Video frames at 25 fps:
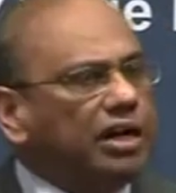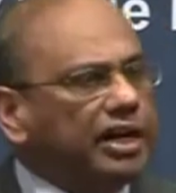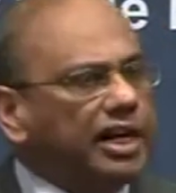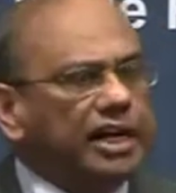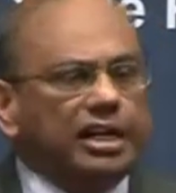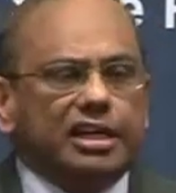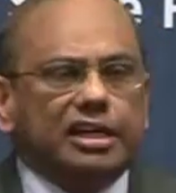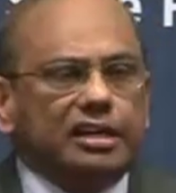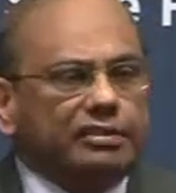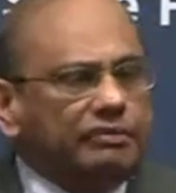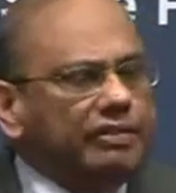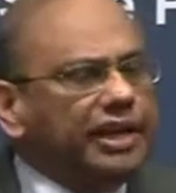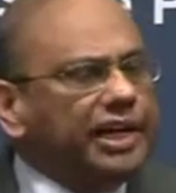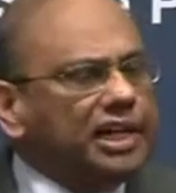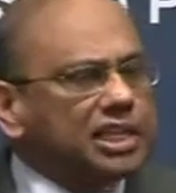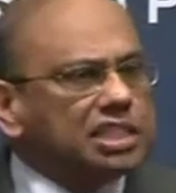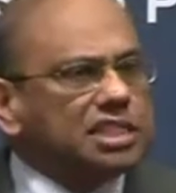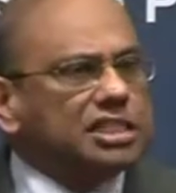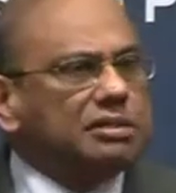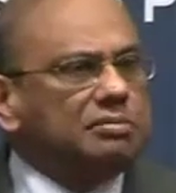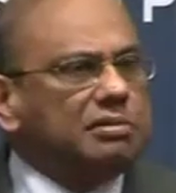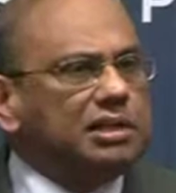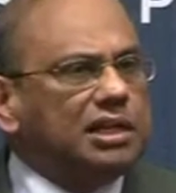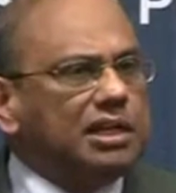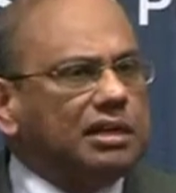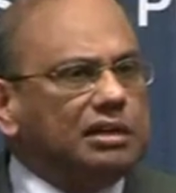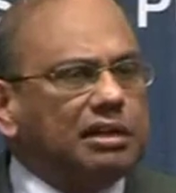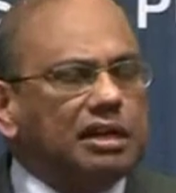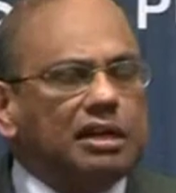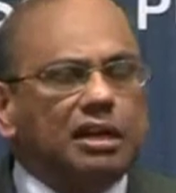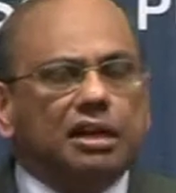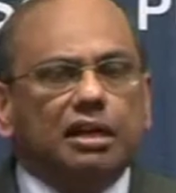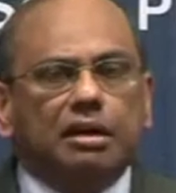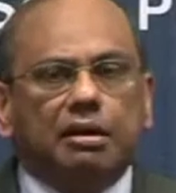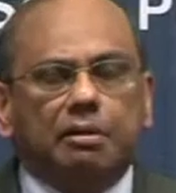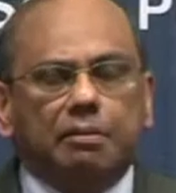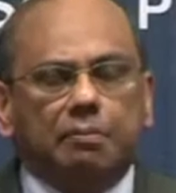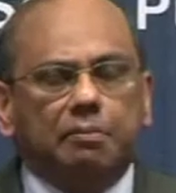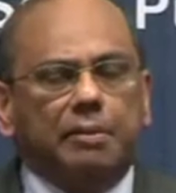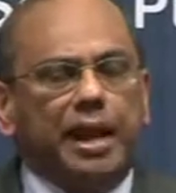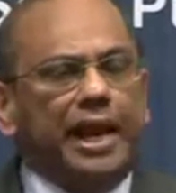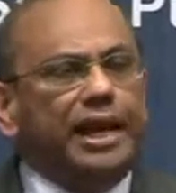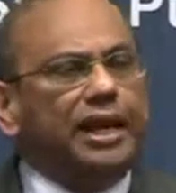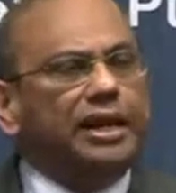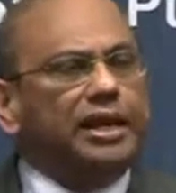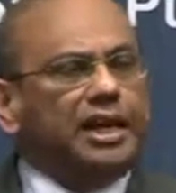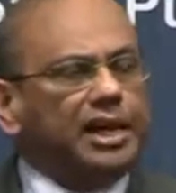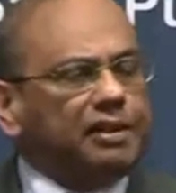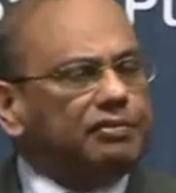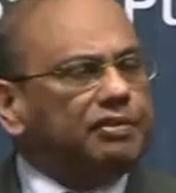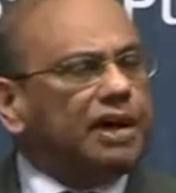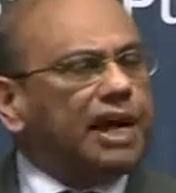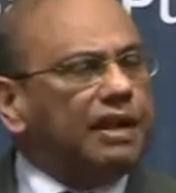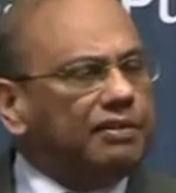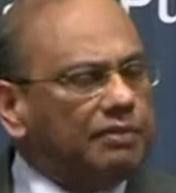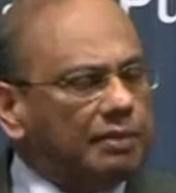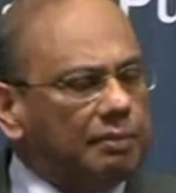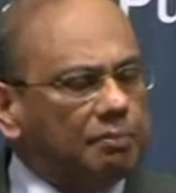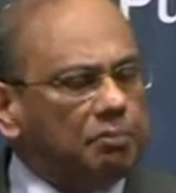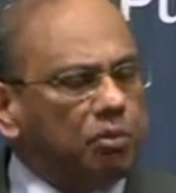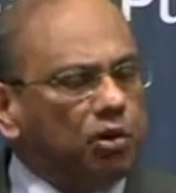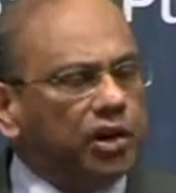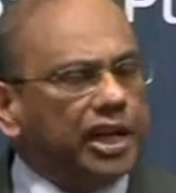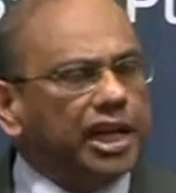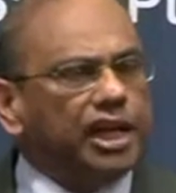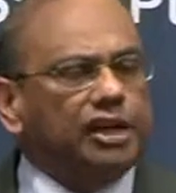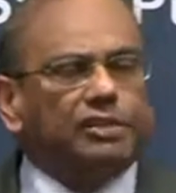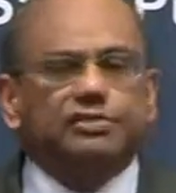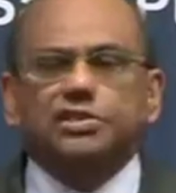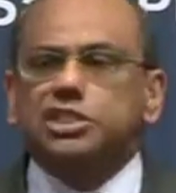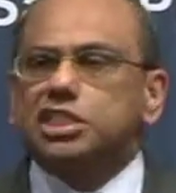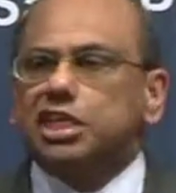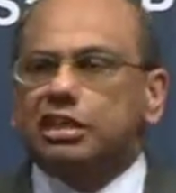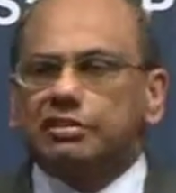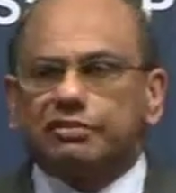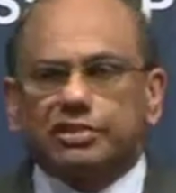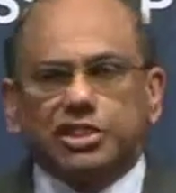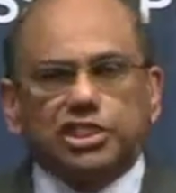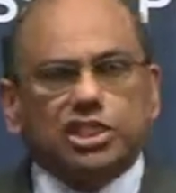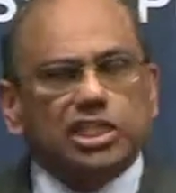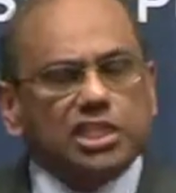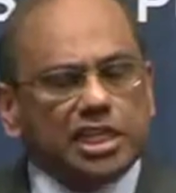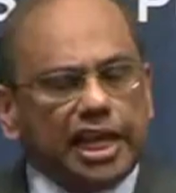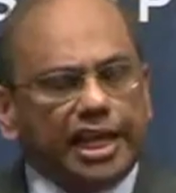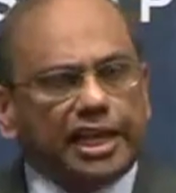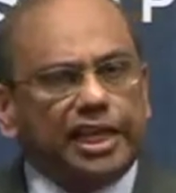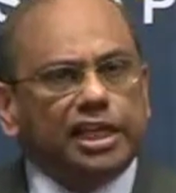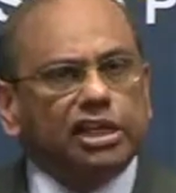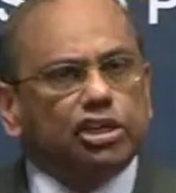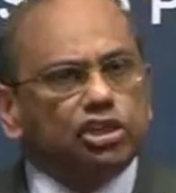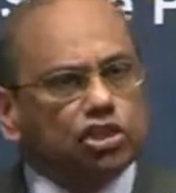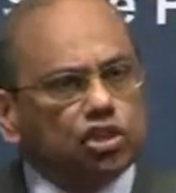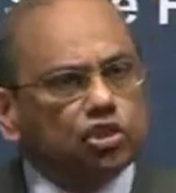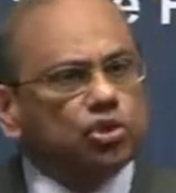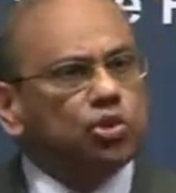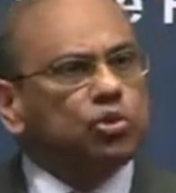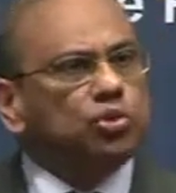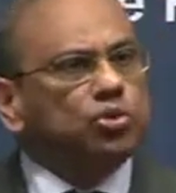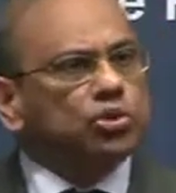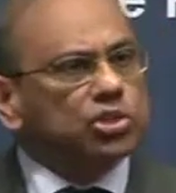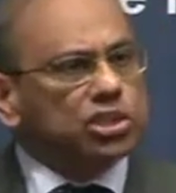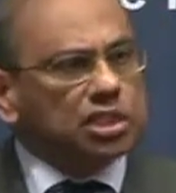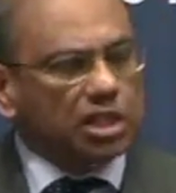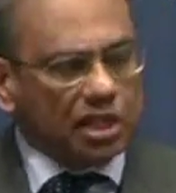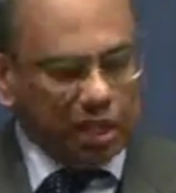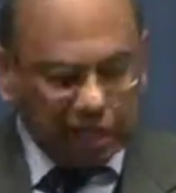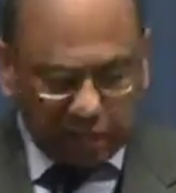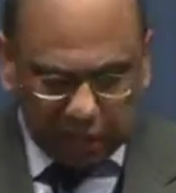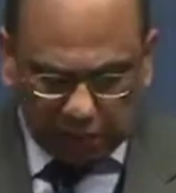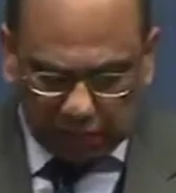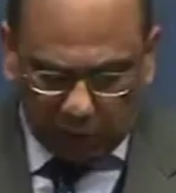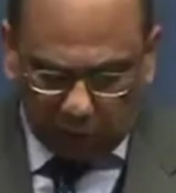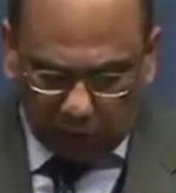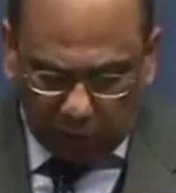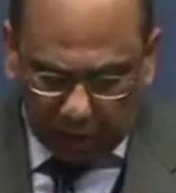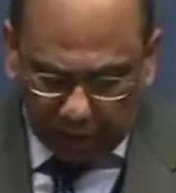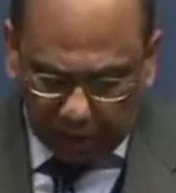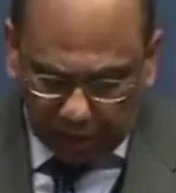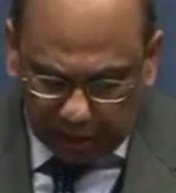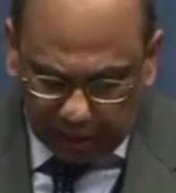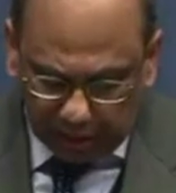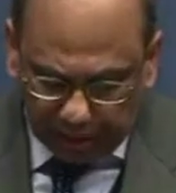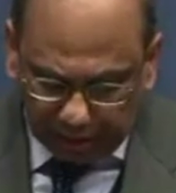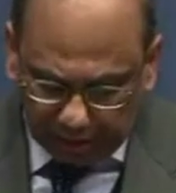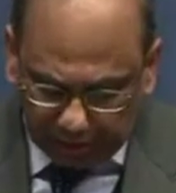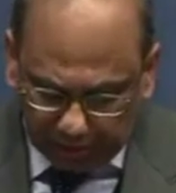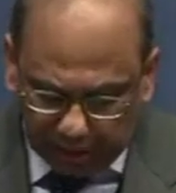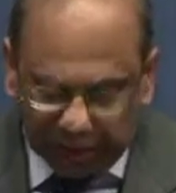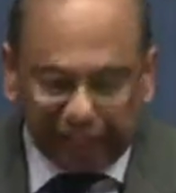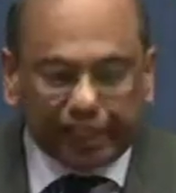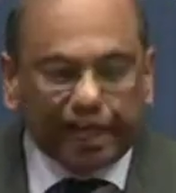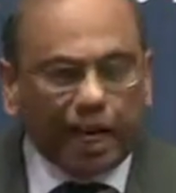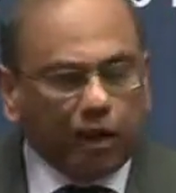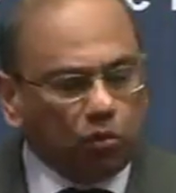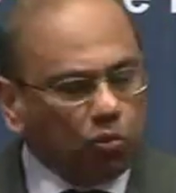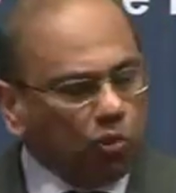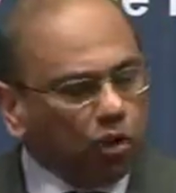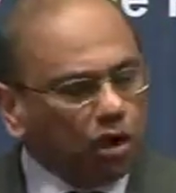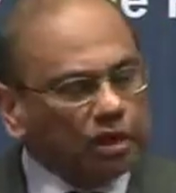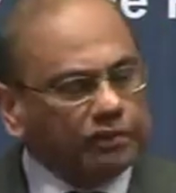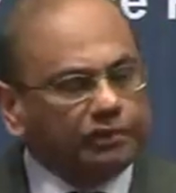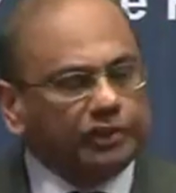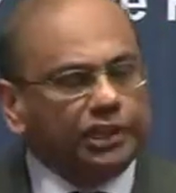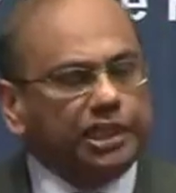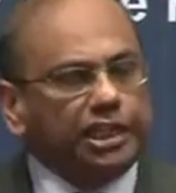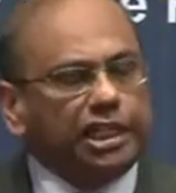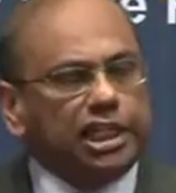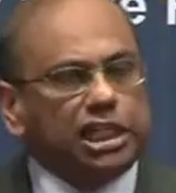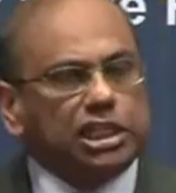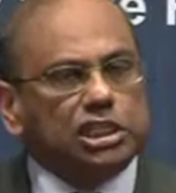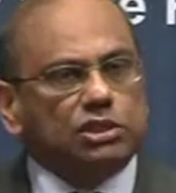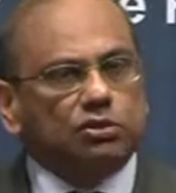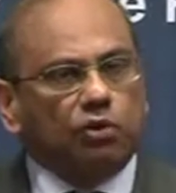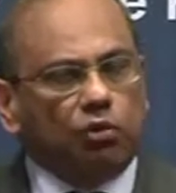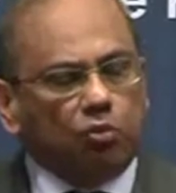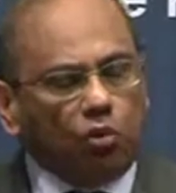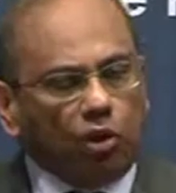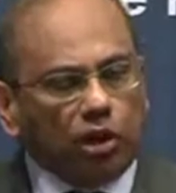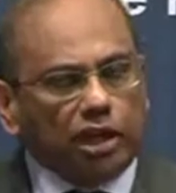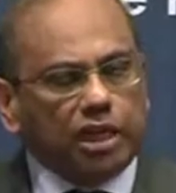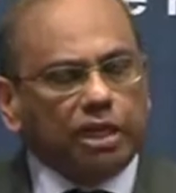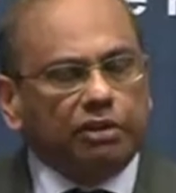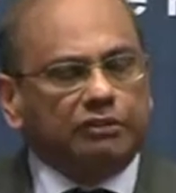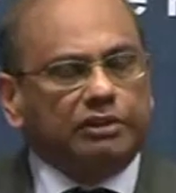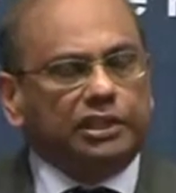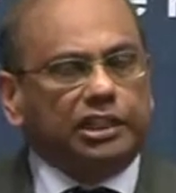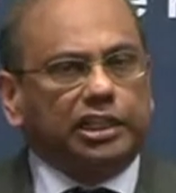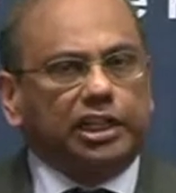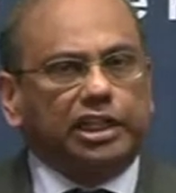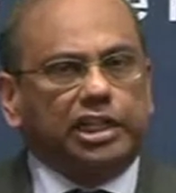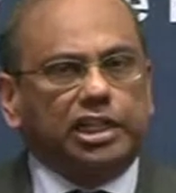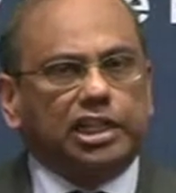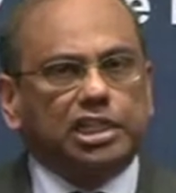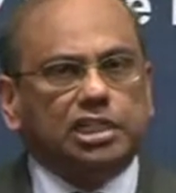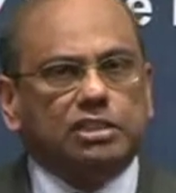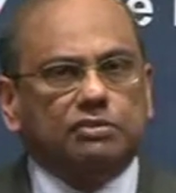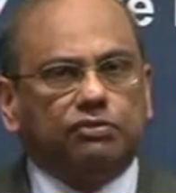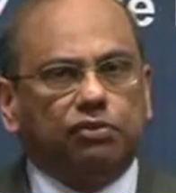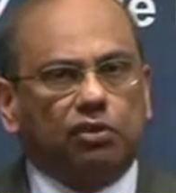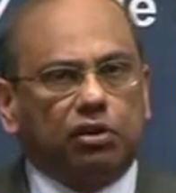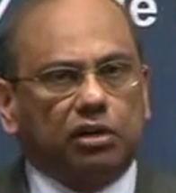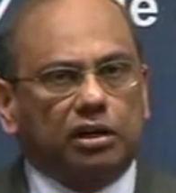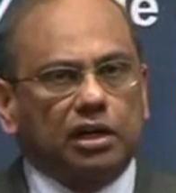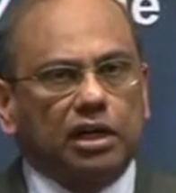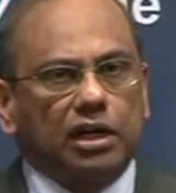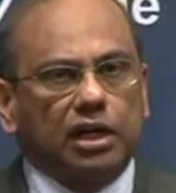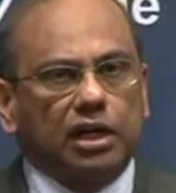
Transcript: And in a very similar manner, if I have a bouquet of services, I can choose the one that I want, whether it is for water, whether it is for